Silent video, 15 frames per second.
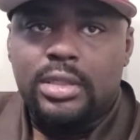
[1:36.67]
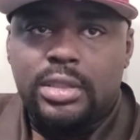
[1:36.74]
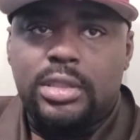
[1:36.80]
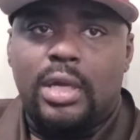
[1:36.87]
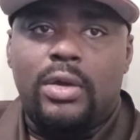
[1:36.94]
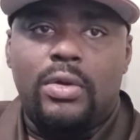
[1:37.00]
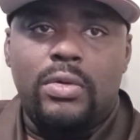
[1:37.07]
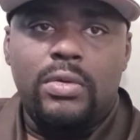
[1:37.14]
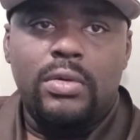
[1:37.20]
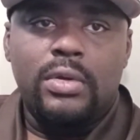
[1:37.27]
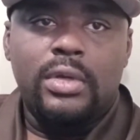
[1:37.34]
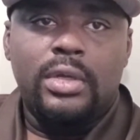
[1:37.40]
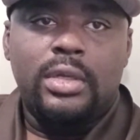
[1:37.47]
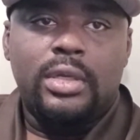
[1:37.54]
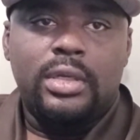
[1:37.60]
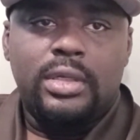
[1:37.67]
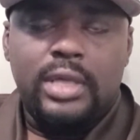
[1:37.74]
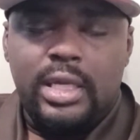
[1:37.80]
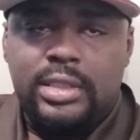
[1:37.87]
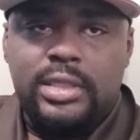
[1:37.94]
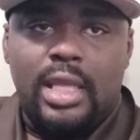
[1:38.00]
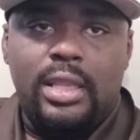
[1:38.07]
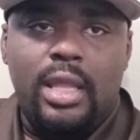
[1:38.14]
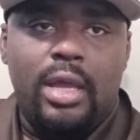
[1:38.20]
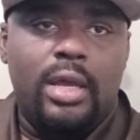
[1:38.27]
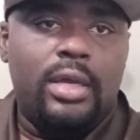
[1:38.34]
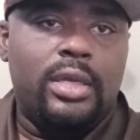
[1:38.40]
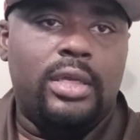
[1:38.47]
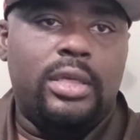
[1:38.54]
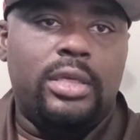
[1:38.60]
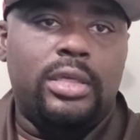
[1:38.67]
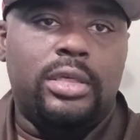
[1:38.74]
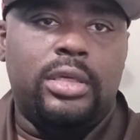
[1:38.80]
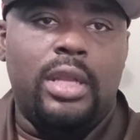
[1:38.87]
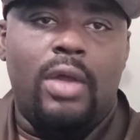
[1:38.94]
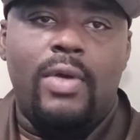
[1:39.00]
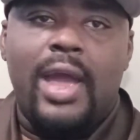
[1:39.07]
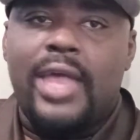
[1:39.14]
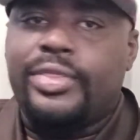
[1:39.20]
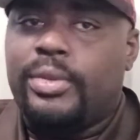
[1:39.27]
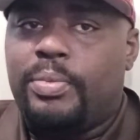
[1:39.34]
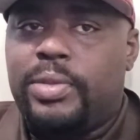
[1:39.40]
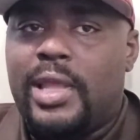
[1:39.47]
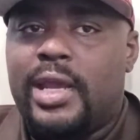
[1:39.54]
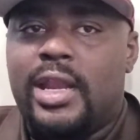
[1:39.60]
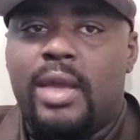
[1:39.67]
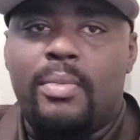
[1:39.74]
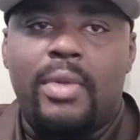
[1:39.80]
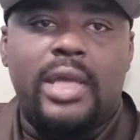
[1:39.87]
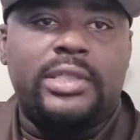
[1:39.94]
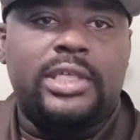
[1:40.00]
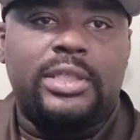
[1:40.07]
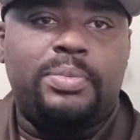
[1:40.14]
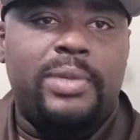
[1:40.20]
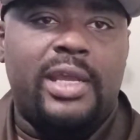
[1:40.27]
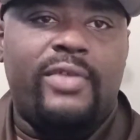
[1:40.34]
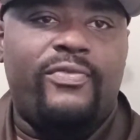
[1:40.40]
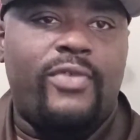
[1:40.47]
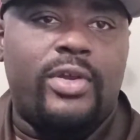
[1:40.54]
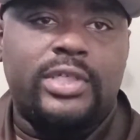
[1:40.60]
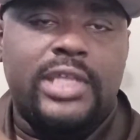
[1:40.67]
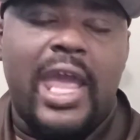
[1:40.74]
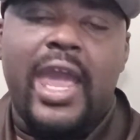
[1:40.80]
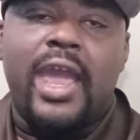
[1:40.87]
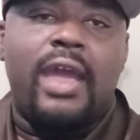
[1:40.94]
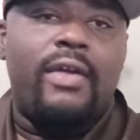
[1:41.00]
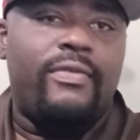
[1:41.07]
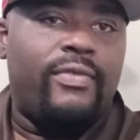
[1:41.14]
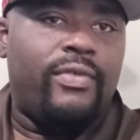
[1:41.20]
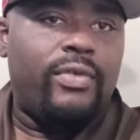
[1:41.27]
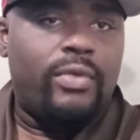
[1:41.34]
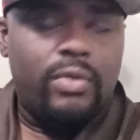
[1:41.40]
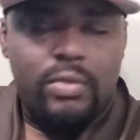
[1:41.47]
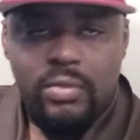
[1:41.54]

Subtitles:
So they said, look, you don't have to play that much, just play the first half.